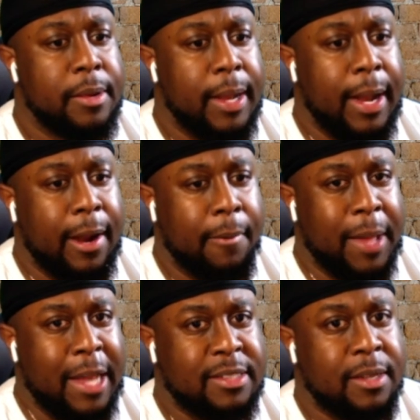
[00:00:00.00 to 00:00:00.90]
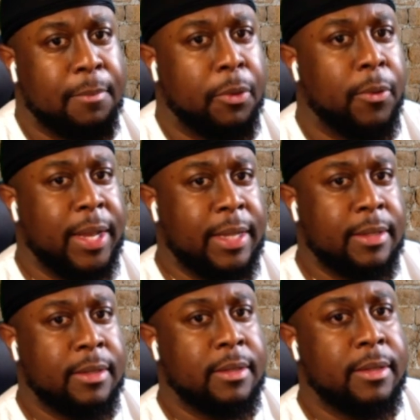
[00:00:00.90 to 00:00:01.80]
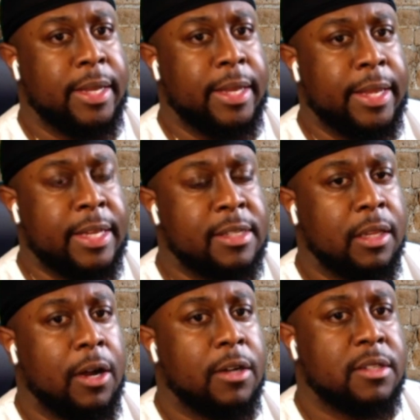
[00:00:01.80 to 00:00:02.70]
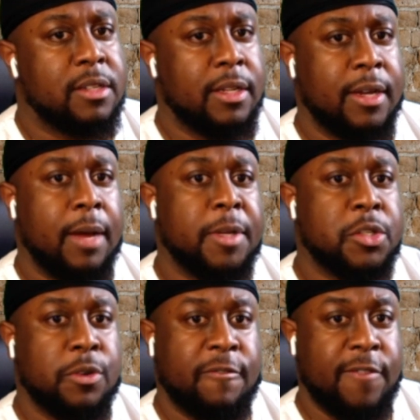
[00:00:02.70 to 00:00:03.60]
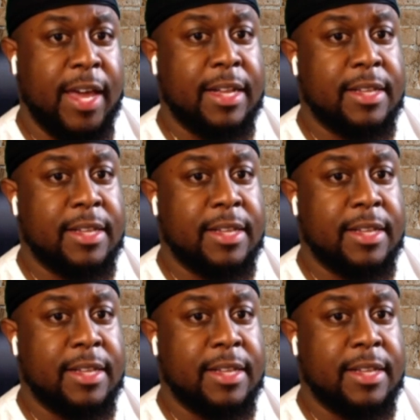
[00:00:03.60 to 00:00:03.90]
at some point his loss is going to come into effect.